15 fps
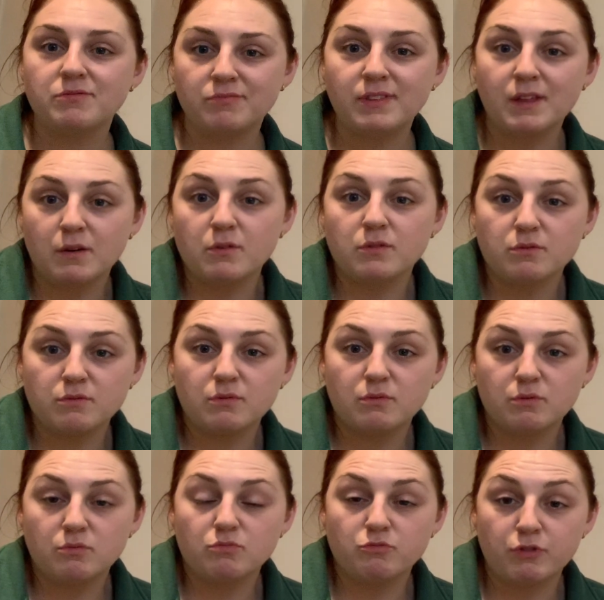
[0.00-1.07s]
the
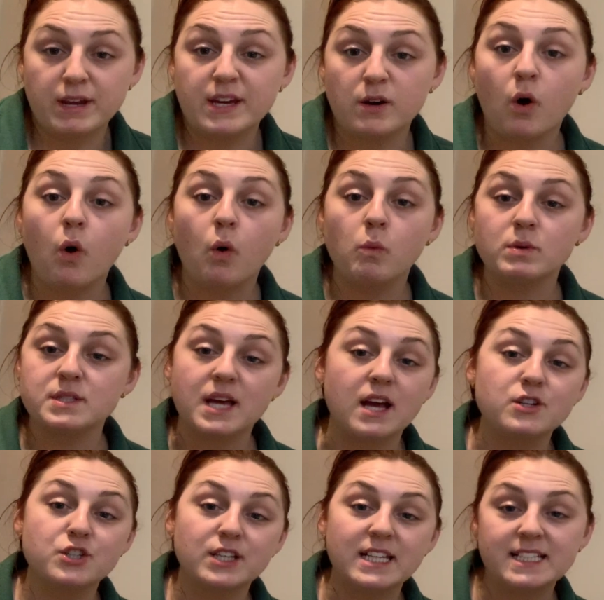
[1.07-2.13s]
recall was
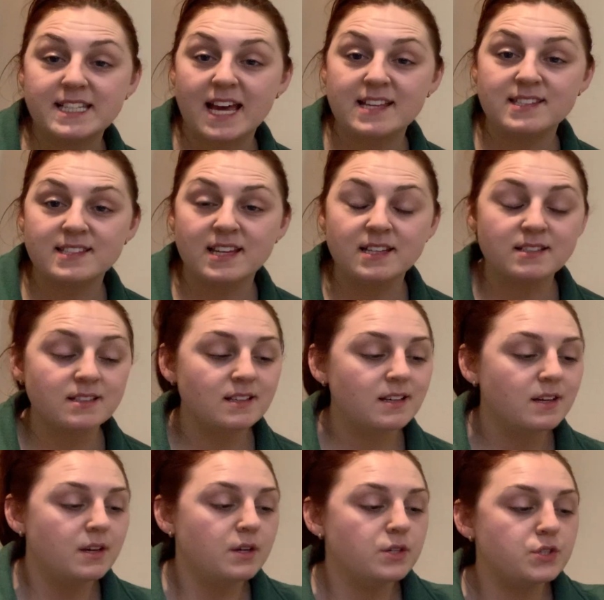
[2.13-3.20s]
actually tested.
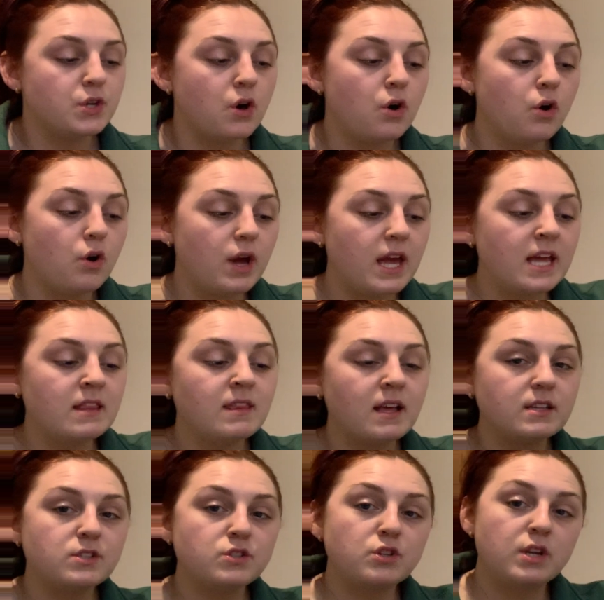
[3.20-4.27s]
So in
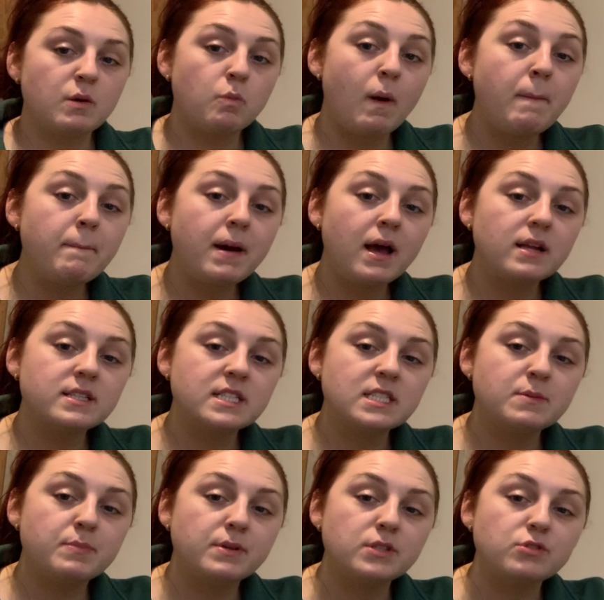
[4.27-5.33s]
that study, when
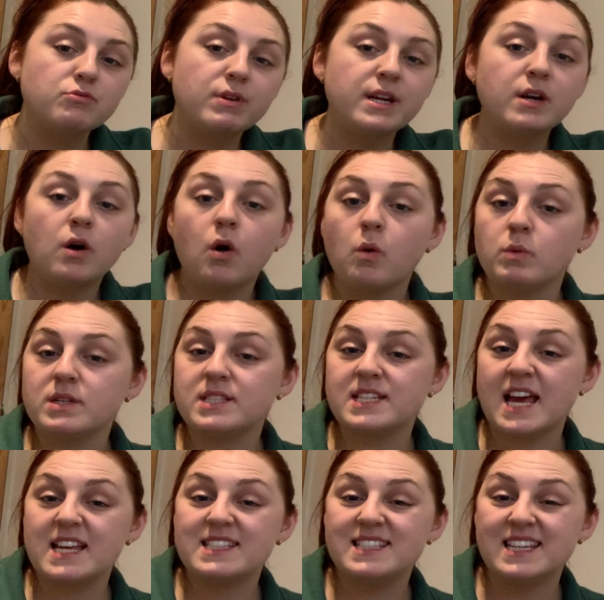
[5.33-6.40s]
participants' recall was
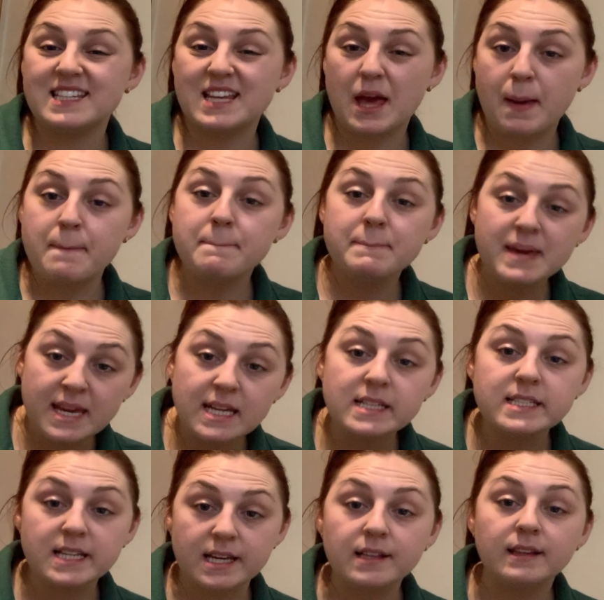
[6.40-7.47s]
tested
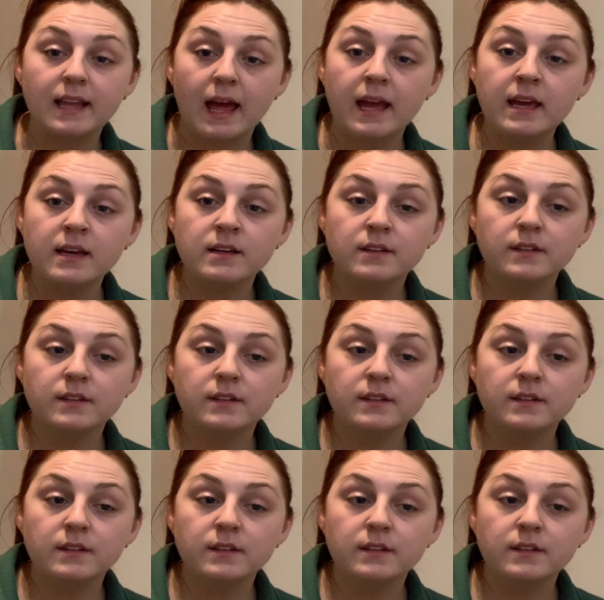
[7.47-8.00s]
immediately,